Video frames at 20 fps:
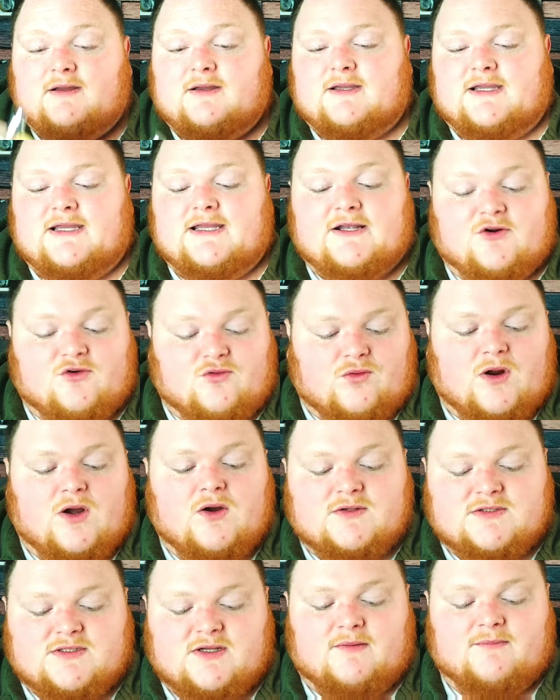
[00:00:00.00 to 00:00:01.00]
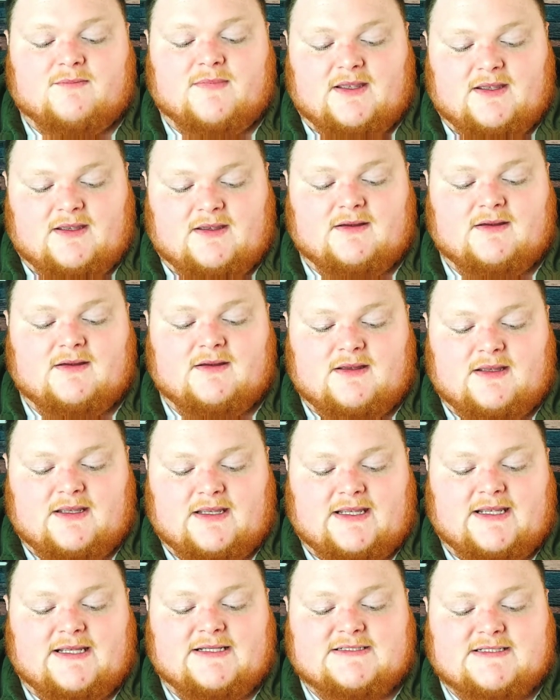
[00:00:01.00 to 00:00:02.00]
it grows on me
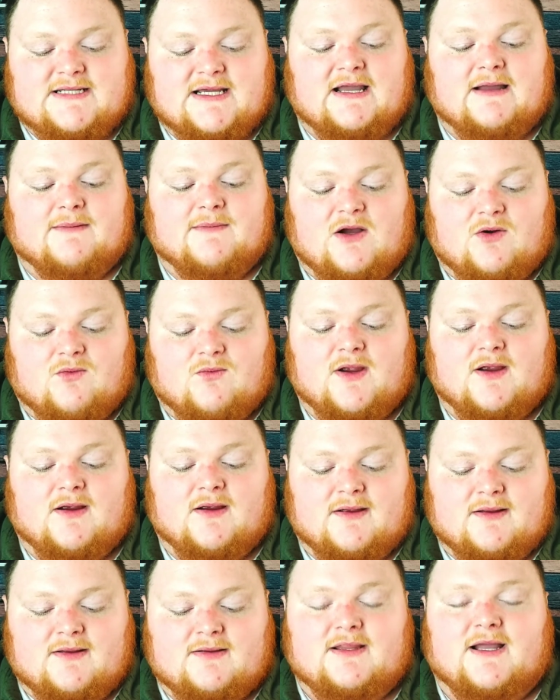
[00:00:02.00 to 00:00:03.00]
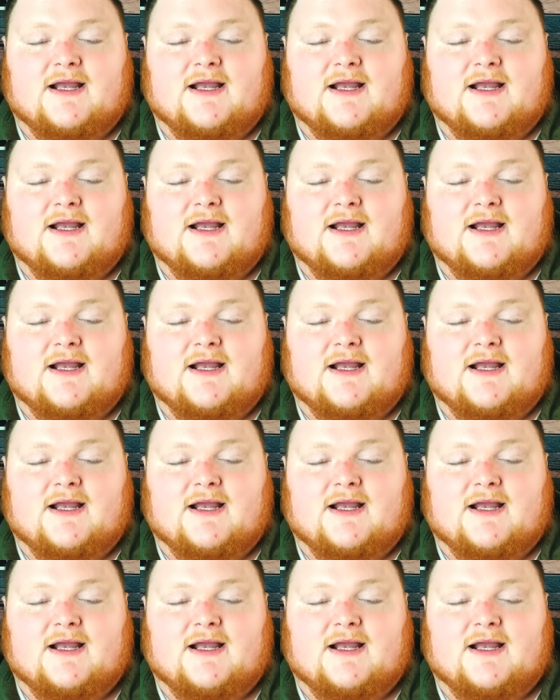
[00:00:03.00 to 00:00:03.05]
each time I wear it.